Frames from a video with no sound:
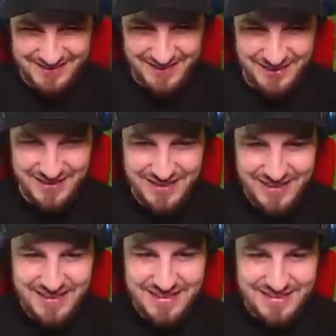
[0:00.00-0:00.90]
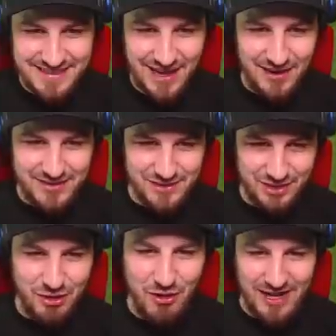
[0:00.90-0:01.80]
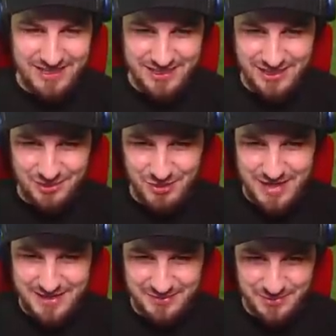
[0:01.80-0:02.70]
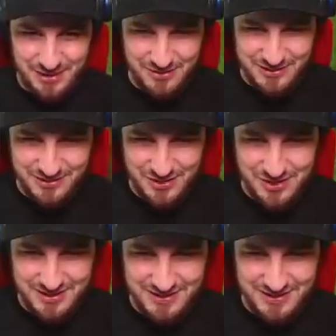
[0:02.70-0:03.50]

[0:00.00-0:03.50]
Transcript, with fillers: What, you broke it? No, I just crashed it straight into a load of dirt.